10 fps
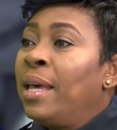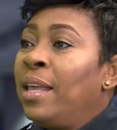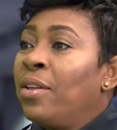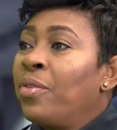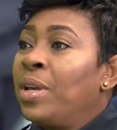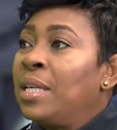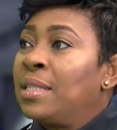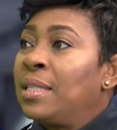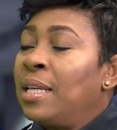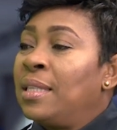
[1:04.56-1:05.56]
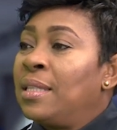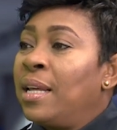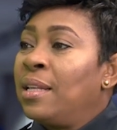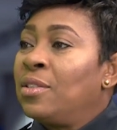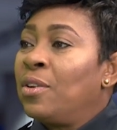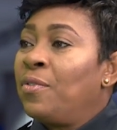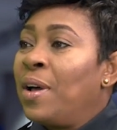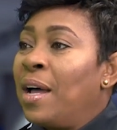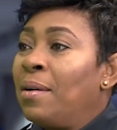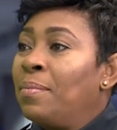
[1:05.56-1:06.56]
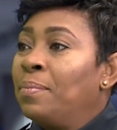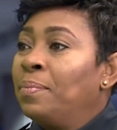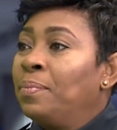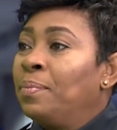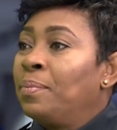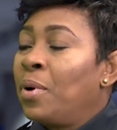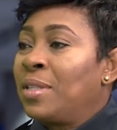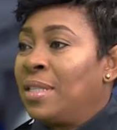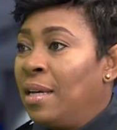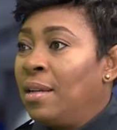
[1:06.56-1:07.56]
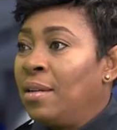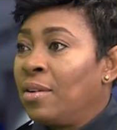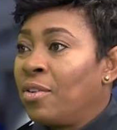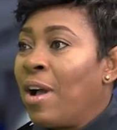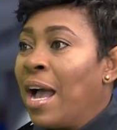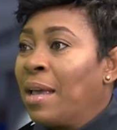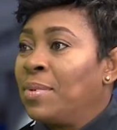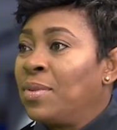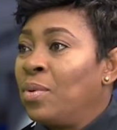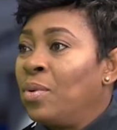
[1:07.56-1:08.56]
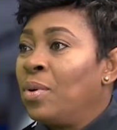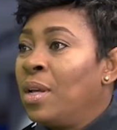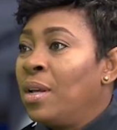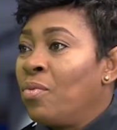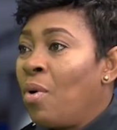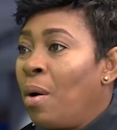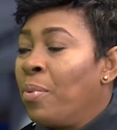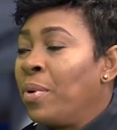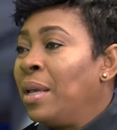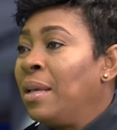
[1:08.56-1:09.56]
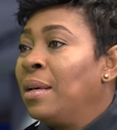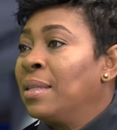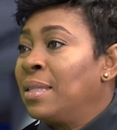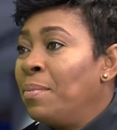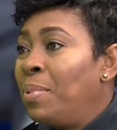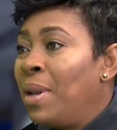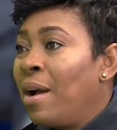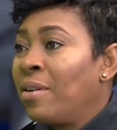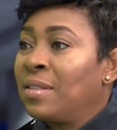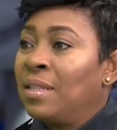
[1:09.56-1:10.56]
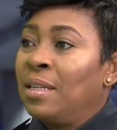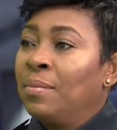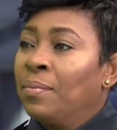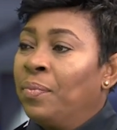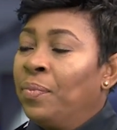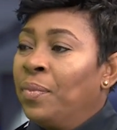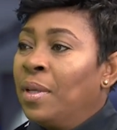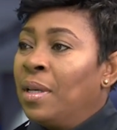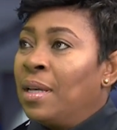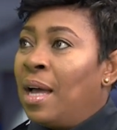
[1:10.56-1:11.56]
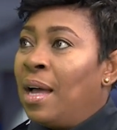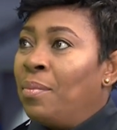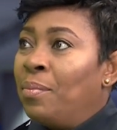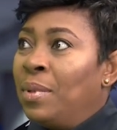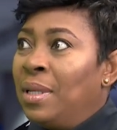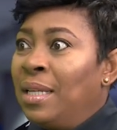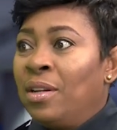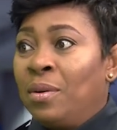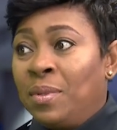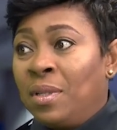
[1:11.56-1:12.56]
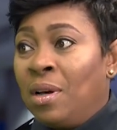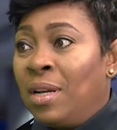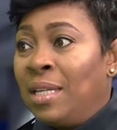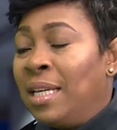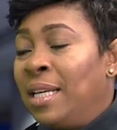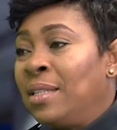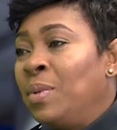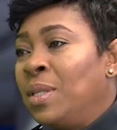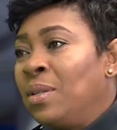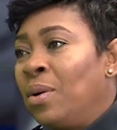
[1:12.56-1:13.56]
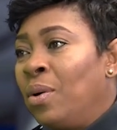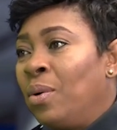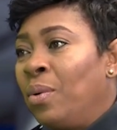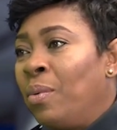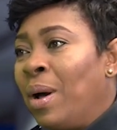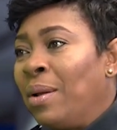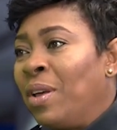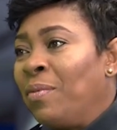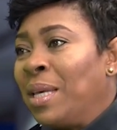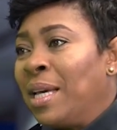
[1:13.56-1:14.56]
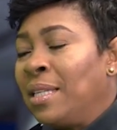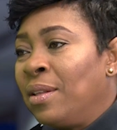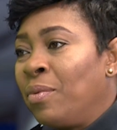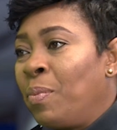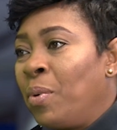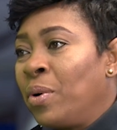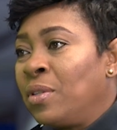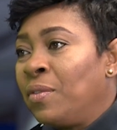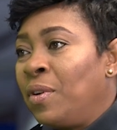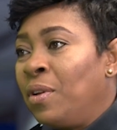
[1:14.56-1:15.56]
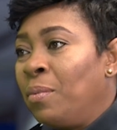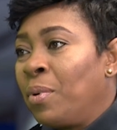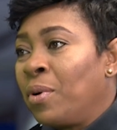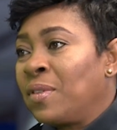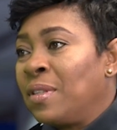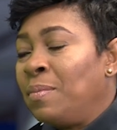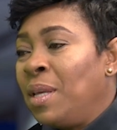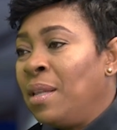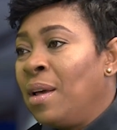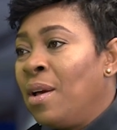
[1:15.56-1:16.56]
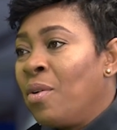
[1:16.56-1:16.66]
increased incidents of personal crime, so robbery, simple larceny. Leading up to the holidays, we saw, and we have been getting the reports of adult persons being